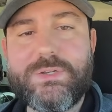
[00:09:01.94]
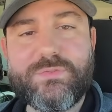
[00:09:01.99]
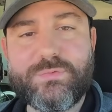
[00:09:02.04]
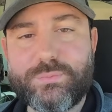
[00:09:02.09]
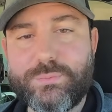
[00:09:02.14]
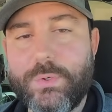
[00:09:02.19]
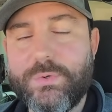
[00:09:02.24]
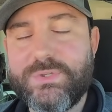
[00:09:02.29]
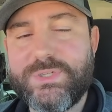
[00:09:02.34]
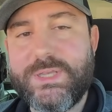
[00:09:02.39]
I
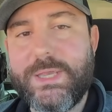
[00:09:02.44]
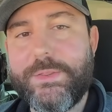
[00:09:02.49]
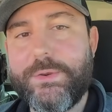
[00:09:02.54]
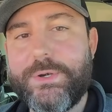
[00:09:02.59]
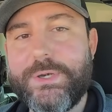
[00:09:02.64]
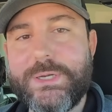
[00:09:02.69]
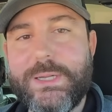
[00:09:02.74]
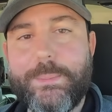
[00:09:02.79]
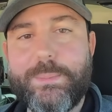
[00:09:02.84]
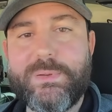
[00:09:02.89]
just wrote together
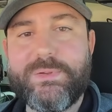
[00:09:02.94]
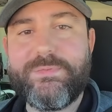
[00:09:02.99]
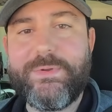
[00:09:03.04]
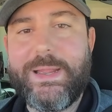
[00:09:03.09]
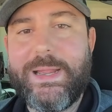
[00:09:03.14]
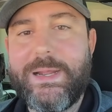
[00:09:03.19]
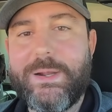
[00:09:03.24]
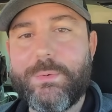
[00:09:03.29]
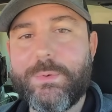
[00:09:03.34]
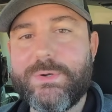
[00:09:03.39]
in a couple of
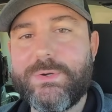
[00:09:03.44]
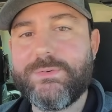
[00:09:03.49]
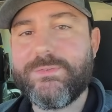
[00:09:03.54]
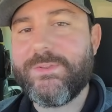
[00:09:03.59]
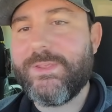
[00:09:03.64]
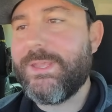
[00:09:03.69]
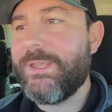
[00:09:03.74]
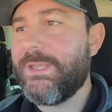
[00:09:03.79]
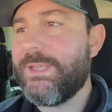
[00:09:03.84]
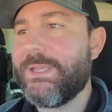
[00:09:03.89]

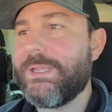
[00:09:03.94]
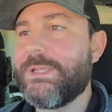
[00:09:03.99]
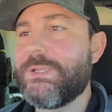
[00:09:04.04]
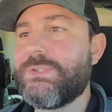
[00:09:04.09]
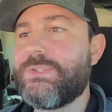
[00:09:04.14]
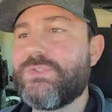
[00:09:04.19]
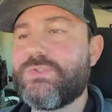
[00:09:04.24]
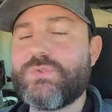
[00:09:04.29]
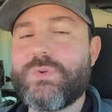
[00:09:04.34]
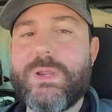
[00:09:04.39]
hours
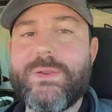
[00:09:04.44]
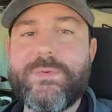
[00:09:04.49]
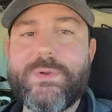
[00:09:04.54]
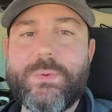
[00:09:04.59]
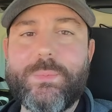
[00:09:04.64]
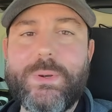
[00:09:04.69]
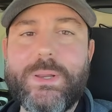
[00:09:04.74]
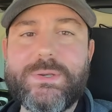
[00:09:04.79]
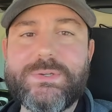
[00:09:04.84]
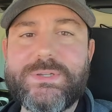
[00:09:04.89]
and just driving
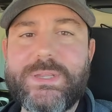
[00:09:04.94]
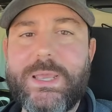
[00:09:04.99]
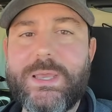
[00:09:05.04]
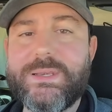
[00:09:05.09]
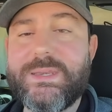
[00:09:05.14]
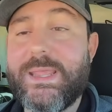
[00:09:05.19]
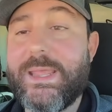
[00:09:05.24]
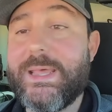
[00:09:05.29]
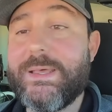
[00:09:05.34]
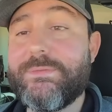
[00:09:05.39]
around
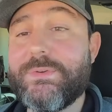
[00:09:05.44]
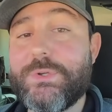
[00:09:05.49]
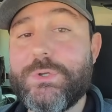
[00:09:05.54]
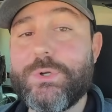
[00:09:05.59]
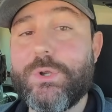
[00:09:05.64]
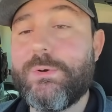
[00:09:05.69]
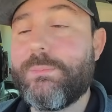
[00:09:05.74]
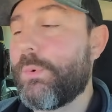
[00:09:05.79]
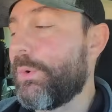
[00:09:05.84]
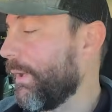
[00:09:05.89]
town to have a
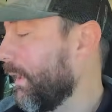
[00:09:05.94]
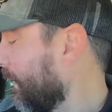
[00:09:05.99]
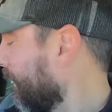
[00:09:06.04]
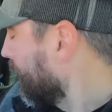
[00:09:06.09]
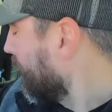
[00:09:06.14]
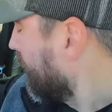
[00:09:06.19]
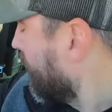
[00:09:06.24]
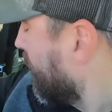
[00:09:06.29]
good old morning.